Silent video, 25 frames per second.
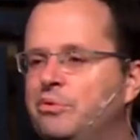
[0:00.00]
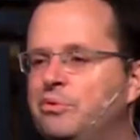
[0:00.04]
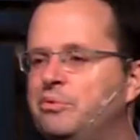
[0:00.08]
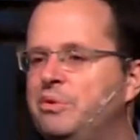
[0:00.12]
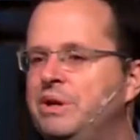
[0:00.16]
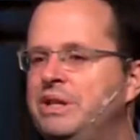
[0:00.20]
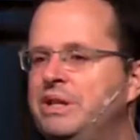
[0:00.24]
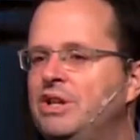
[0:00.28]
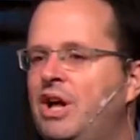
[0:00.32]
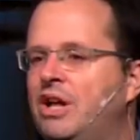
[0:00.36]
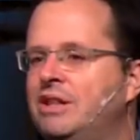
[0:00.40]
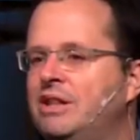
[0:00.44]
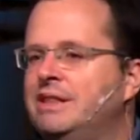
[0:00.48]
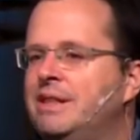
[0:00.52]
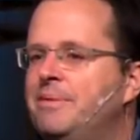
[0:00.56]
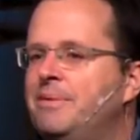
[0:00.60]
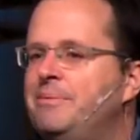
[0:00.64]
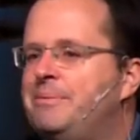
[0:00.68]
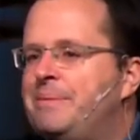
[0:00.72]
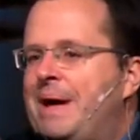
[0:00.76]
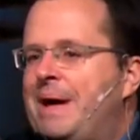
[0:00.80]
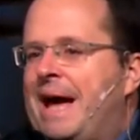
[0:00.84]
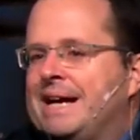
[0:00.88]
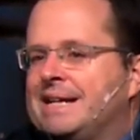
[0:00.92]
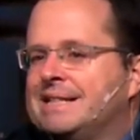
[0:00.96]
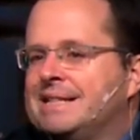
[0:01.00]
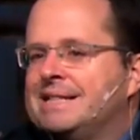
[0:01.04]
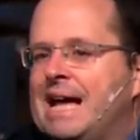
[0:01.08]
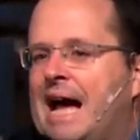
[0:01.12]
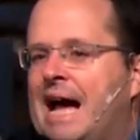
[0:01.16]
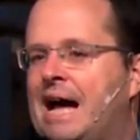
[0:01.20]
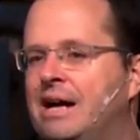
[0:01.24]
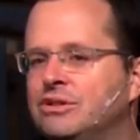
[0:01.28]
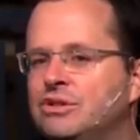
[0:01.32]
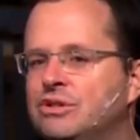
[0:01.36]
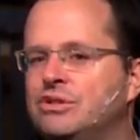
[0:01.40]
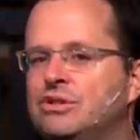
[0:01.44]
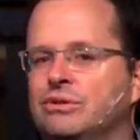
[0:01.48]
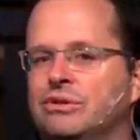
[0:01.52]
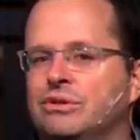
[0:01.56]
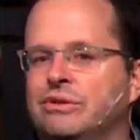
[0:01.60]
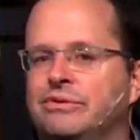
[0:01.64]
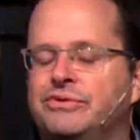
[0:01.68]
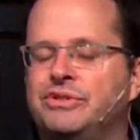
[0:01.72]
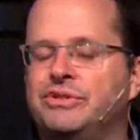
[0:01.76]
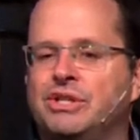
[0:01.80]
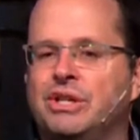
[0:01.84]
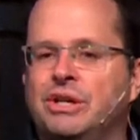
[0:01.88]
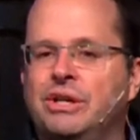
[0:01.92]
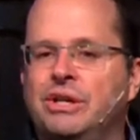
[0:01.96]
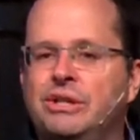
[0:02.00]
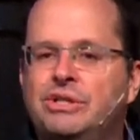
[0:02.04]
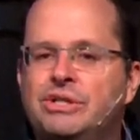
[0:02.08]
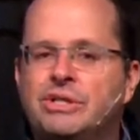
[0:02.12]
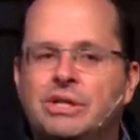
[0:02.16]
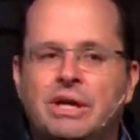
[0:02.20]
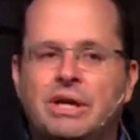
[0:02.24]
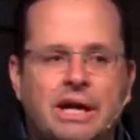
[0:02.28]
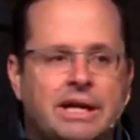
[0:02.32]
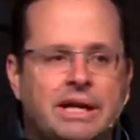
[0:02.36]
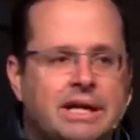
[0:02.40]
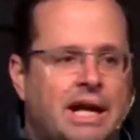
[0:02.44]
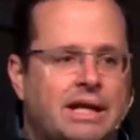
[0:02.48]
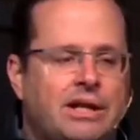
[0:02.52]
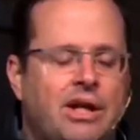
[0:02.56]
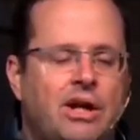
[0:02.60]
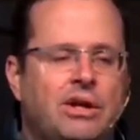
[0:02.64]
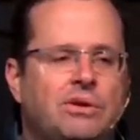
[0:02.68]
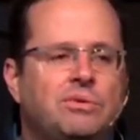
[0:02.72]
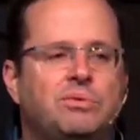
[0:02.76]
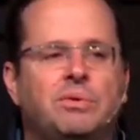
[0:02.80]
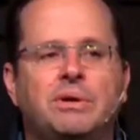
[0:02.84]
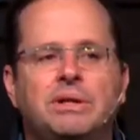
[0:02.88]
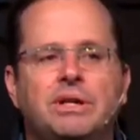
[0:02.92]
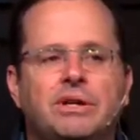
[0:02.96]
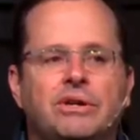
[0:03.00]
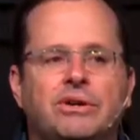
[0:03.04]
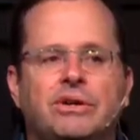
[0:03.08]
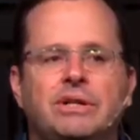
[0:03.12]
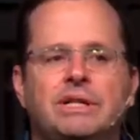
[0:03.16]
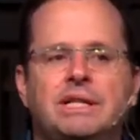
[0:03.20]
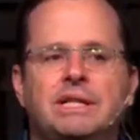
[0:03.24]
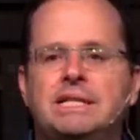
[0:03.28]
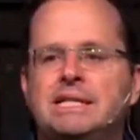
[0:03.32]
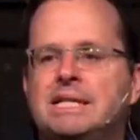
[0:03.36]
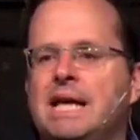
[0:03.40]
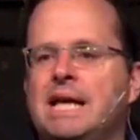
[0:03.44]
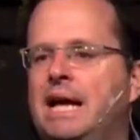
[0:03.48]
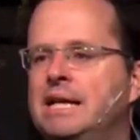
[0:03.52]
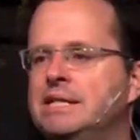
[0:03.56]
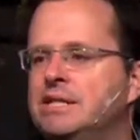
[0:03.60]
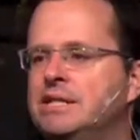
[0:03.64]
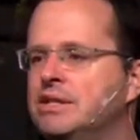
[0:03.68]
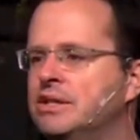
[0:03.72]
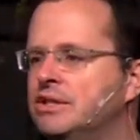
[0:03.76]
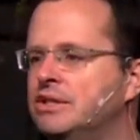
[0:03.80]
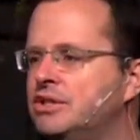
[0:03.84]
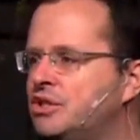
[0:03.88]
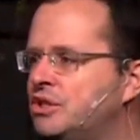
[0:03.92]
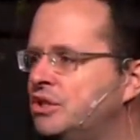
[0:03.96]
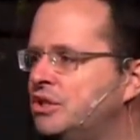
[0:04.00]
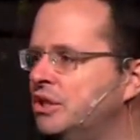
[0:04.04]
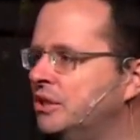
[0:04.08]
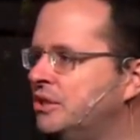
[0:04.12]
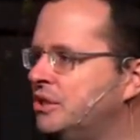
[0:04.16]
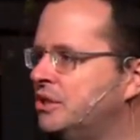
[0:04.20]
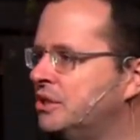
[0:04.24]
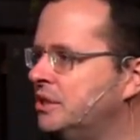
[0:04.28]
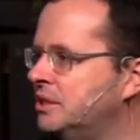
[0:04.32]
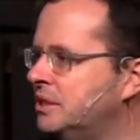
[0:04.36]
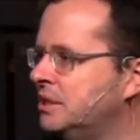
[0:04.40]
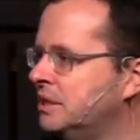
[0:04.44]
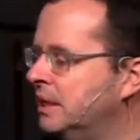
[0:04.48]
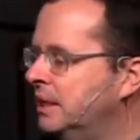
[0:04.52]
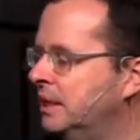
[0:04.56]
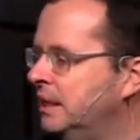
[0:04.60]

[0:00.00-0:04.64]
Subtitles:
not the back-down sort of church, and I don't want to criticize those churches.